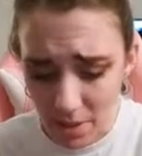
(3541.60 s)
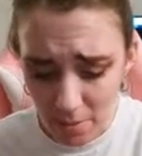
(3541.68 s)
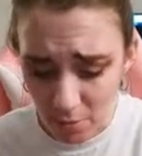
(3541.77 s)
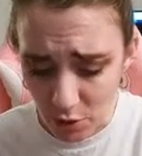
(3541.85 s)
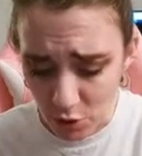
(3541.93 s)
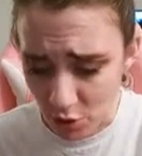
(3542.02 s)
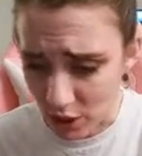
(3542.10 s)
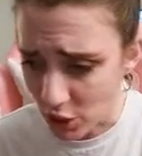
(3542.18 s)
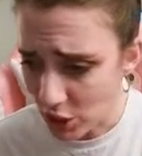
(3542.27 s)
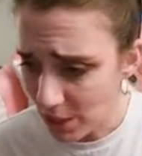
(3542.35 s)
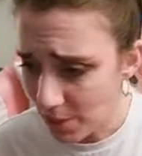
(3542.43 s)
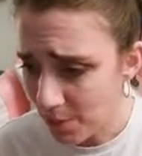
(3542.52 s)

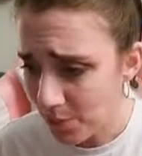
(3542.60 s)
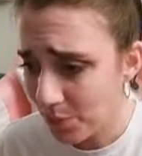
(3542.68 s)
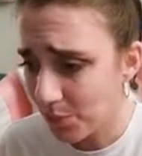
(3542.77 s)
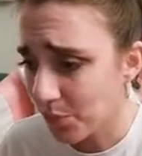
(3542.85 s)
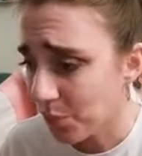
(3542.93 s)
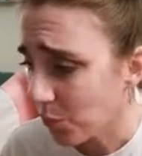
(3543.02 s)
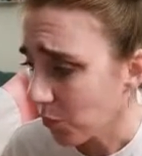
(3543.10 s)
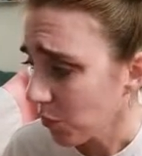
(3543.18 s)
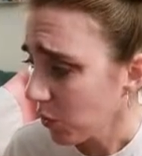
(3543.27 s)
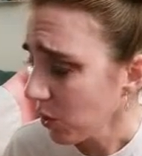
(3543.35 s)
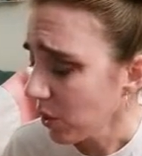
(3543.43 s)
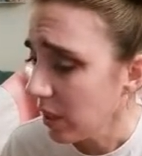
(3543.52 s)
restriction.
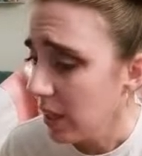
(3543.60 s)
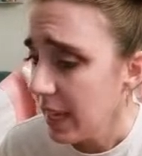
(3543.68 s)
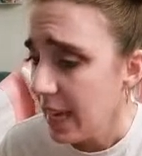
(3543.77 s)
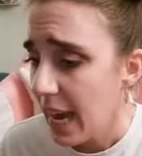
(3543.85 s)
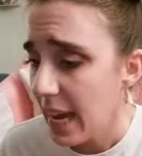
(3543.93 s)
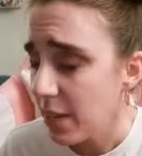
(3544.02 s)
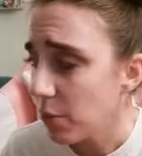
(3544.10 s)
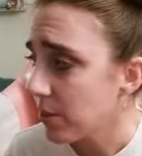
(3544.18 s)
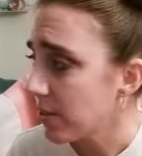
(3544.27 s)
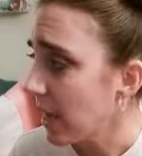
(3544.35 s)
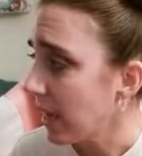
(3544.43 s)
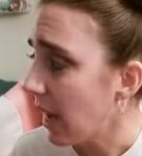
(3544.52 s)
And it was
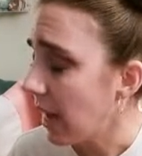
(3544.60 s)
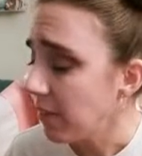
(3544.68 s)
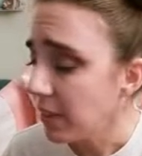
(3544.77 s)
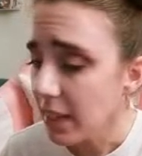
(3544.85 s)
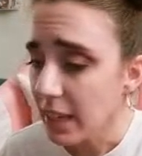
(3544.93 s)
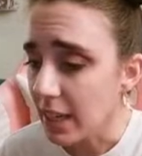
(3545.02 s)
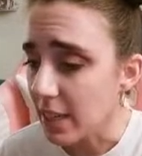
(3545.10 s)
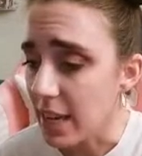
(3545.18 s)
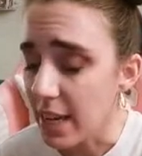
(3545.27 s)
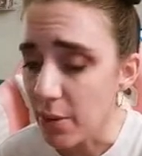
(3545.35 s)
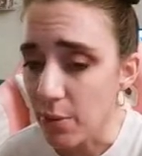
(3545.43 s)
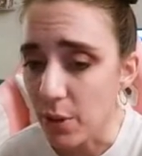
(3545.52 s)
like, I feel like I
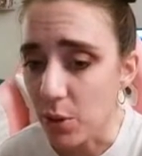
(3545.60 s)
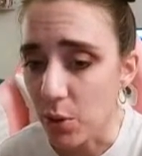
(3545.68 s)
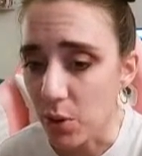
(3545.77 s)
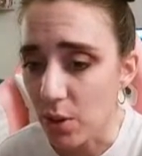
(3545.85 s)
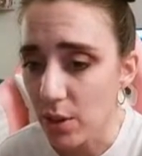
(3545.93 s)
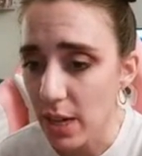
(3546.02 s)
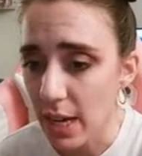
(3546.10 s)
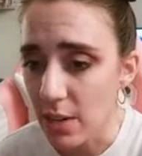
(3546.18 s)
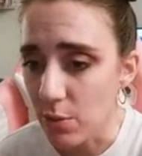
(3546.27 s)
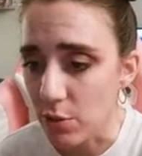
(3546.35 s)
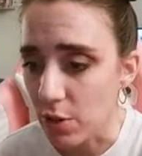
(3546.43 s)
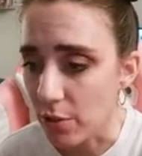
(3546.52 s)
hit record and it
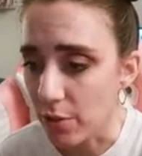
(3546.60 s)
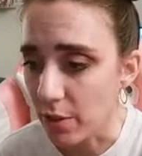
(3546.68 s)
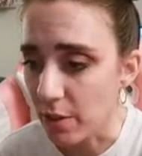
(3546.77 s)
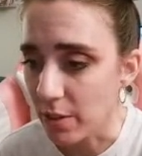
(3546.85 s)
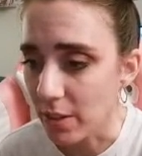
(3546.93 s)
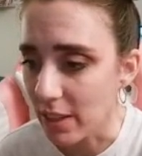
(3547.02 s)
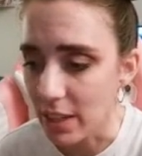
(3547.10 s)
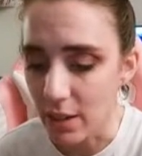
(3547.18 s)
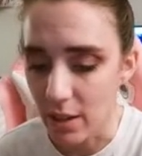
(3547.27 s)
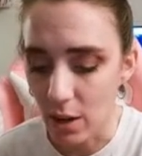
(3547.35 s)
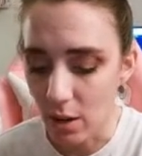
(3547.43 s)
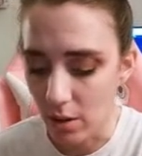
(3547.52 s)
was over. Like, it
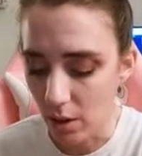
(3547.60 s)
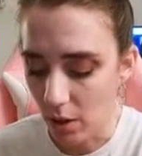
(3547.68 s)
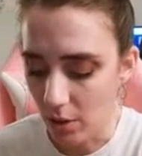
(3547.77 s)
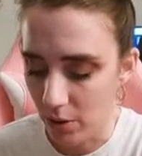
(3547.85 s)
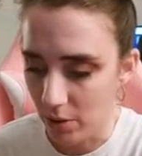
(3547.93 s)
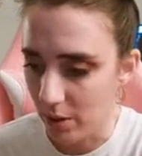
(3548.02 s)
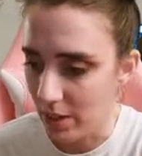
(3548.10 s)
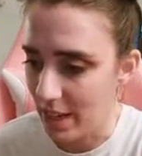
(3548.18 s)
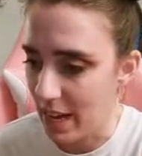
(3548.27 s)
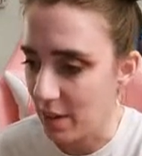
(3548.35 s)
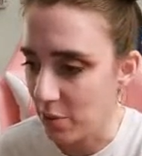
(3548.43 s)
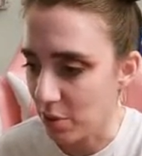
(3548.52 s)

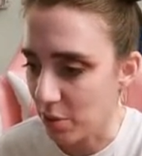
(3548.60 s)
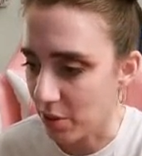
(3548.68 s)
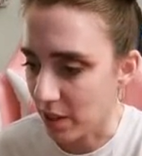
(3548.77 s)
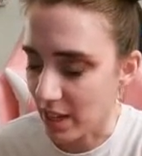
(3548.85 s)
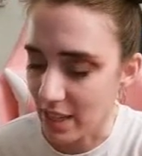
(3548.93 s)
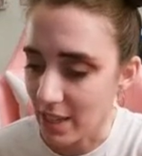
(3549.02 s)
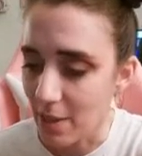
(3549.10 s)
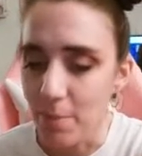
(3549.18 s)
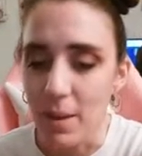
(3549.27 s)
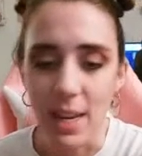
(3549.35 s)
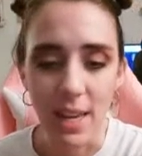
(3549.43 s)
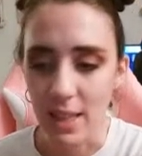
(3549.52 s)
end recording, like,
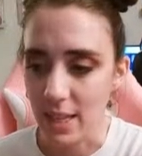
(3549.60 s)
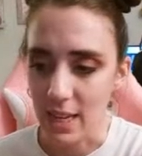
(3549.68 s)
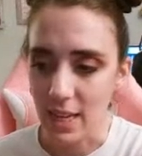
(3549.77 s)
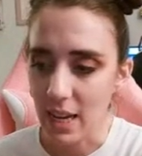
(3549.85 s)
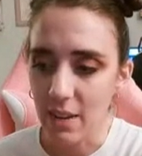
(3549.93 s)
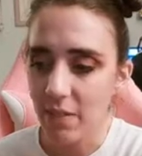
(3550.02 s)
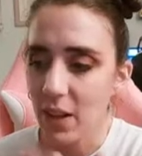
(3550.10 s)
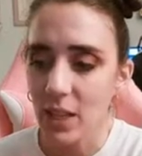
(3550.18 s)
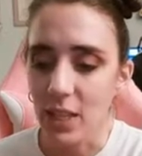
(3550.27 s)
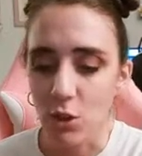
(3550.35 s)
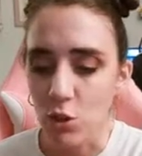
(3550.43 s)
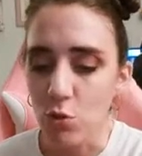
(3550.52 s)
immediately. It felt like
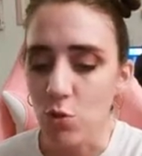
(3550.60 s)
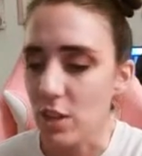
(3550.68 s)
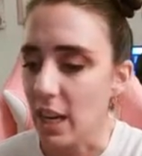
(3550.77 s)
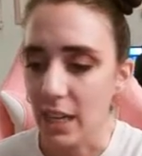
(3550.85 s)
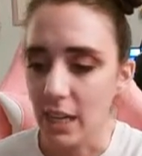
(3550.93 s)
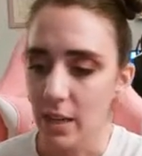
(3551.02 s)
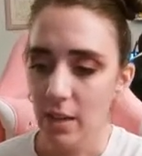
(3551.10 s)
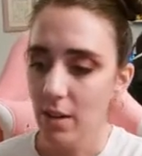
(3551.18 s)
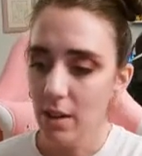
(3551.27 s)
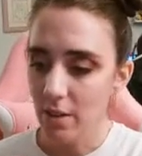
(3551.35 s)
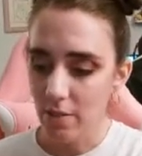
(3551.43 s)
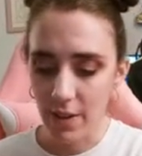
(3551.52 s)
a 2-second
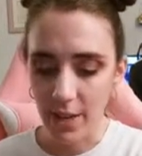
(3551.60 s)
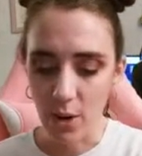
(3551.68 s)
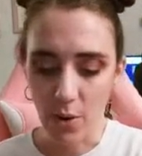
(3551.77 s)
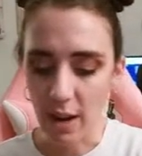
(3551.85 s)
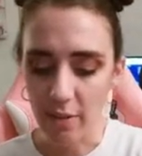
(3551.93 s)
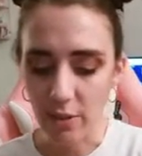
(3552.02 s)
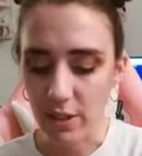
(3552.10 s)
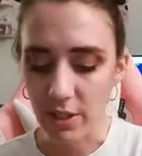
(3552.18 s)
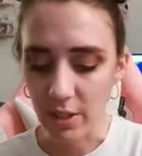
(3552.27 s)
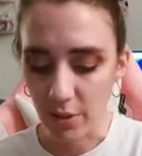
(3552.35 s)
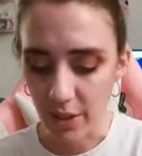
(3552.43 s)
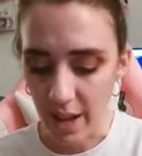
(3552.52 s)
video every
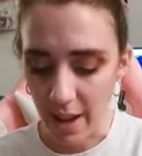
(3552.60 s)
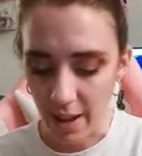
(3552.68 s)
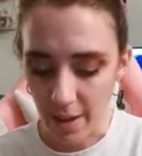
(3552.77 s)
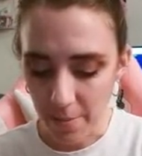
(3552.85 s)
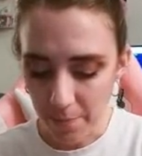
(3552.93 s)
single day.